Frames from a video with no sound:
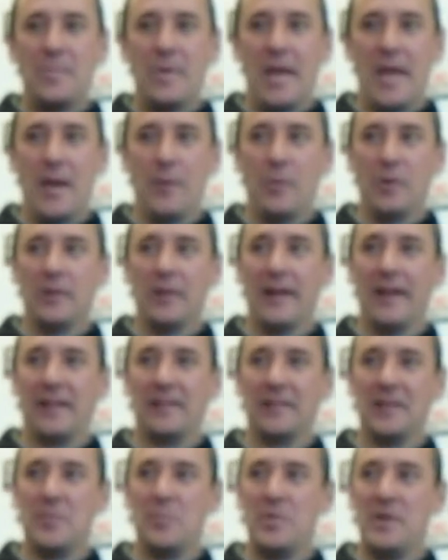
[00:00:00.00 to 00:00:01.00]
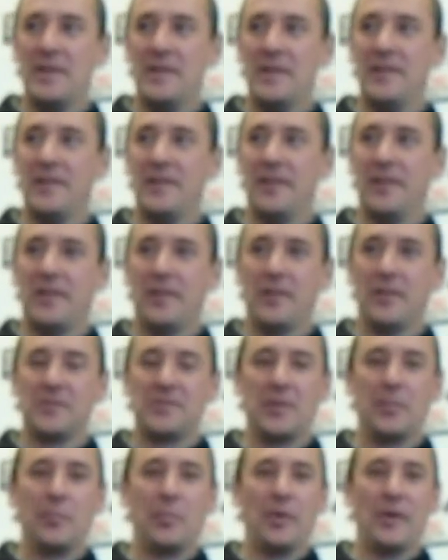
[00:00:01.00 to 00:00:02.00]
It would likely be,
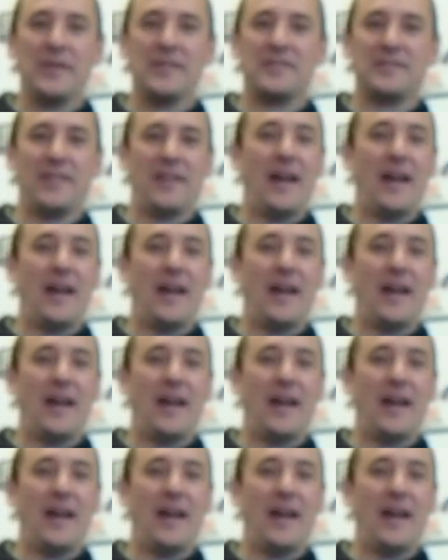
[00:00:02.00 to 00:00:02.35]
someplace.